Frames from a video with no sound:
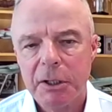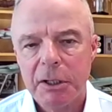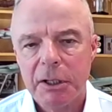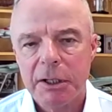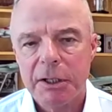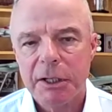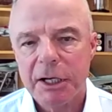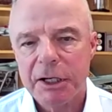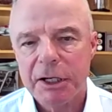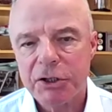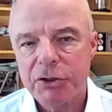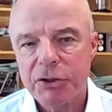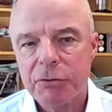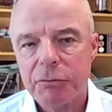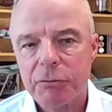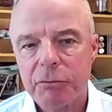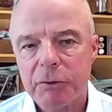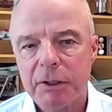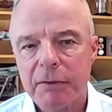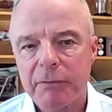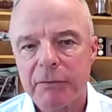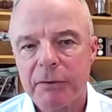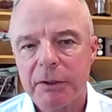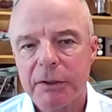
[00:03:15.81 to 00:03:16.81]
national
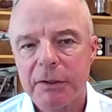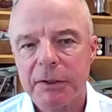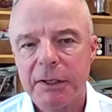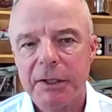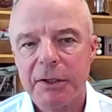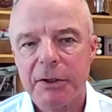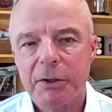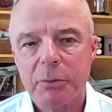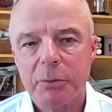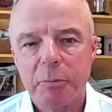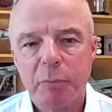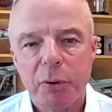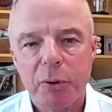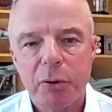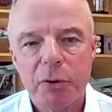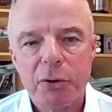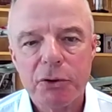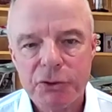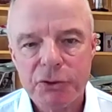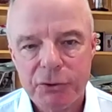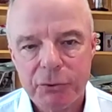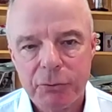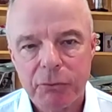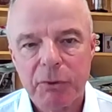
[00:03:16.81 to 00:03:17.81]
level, and then at a
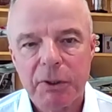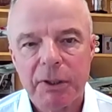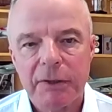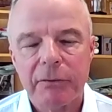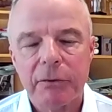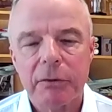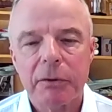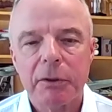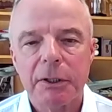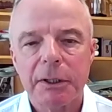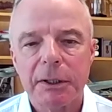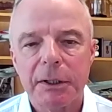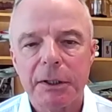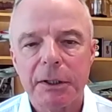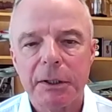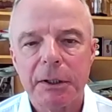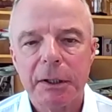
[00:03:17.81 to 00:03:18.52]
personal level, and